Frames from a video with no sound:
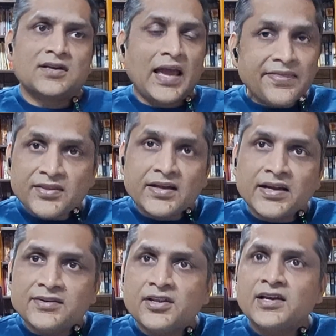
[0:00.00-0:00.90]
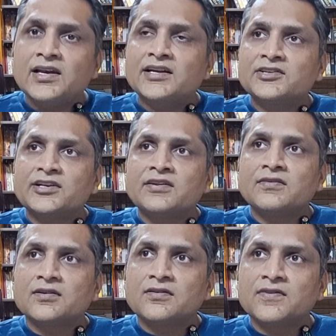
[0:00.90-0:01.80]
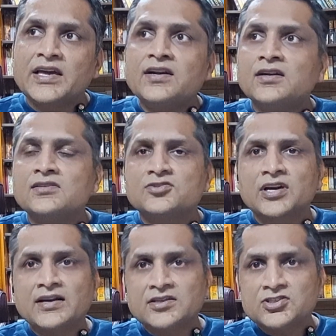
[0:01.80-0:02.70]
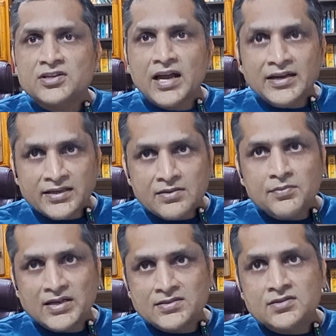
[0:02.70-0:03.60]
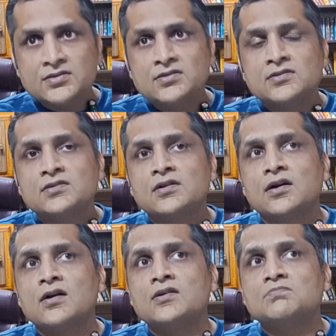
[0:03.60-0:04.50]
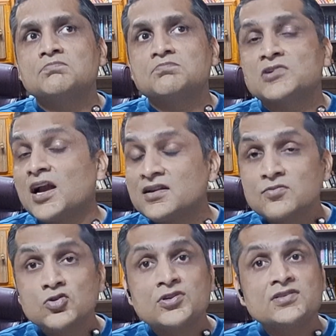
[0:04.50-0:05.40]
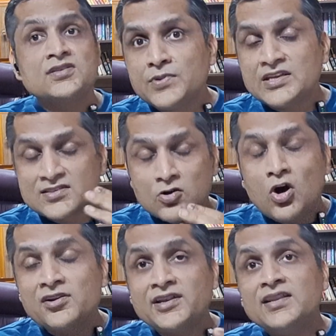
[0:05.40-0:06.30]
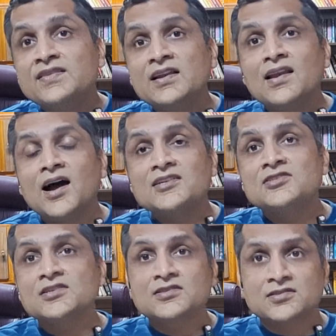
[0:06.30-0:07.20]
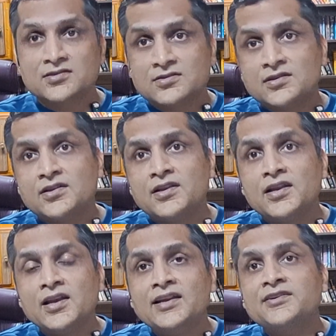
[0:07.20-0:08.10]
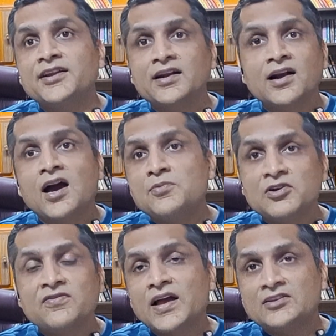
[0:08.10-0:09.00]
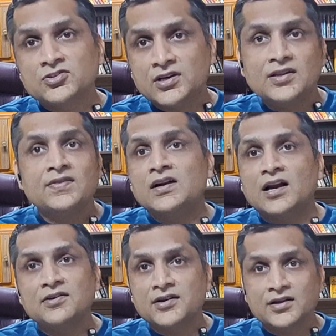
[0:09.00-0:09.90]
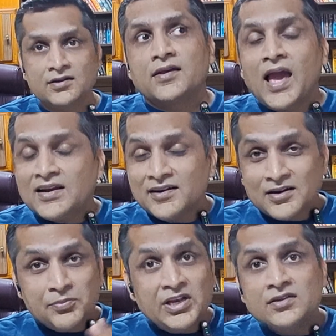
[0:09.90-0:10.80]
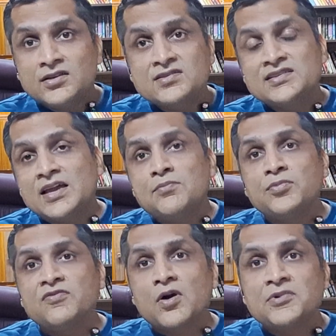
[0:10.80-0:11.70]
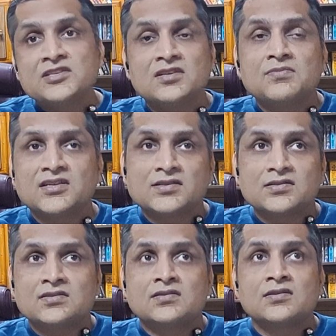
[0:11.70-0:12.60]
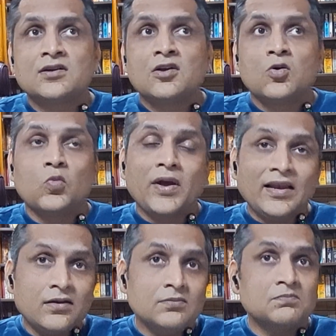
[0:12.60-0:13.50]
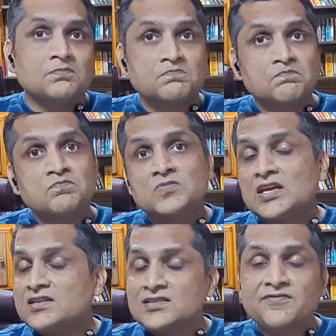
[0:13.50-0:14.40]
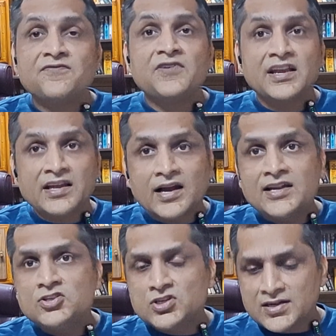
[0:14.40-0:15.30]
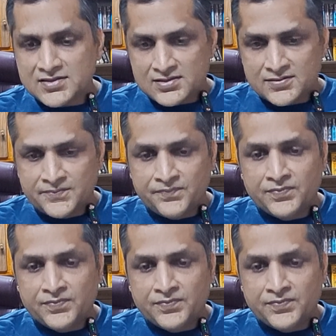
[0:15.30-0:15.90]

Can they get their electric vehicle strategy right in buses? Uh, Tata Motors is already the largest electric car manufacturer in the country. Can it repeat the same performance in buses? Well, there is a very high chance.